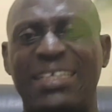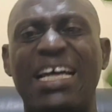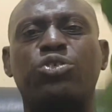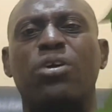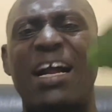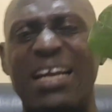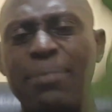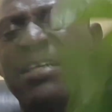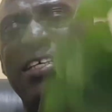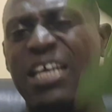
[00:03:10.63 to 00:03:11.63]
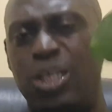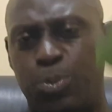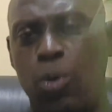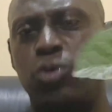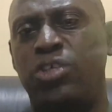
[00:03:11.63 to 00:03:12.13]
Natural remedy
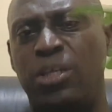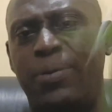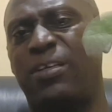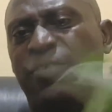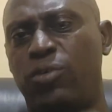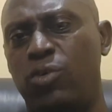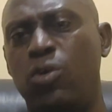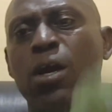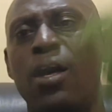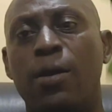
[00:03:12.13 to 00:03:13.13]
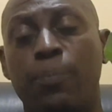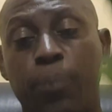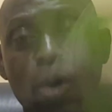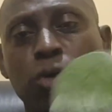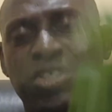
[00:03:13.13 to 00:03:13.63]
exposed in the particular video.
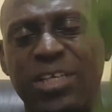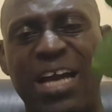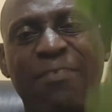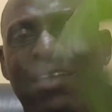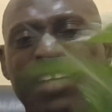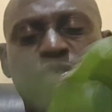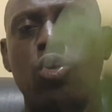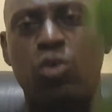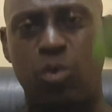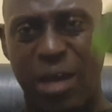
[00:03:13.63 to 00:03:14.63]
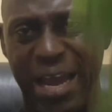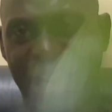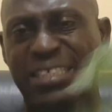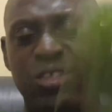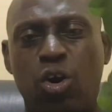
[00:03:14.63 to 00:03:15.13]
Poultry and livestock
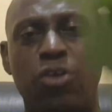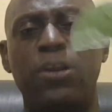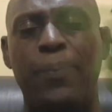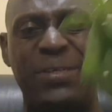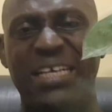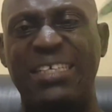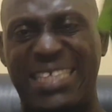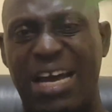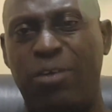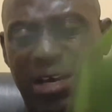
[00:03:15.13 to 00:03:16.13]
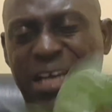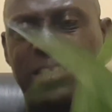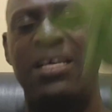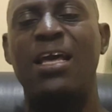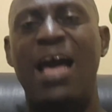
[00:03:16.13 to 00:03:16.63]
health, 100% sound
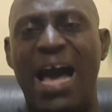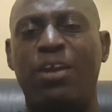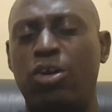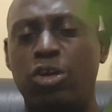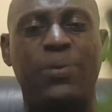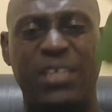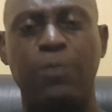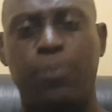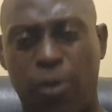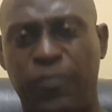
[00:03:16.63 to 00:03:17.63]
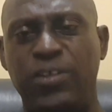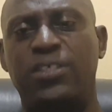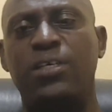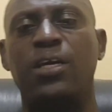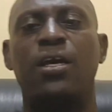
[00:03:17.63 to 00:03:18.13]
health, and 100%
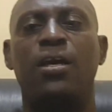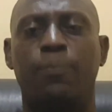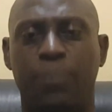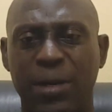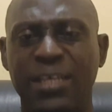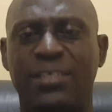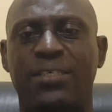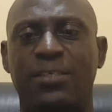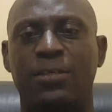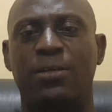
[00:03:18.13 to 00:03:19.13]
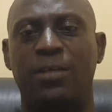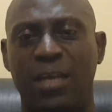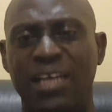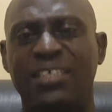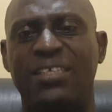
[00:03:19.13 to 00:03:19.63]
profit. Please,
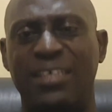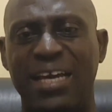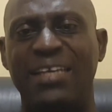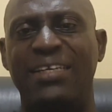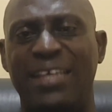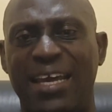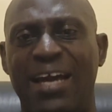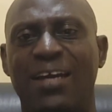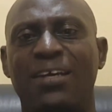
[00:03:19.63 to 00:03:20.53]
let's get there.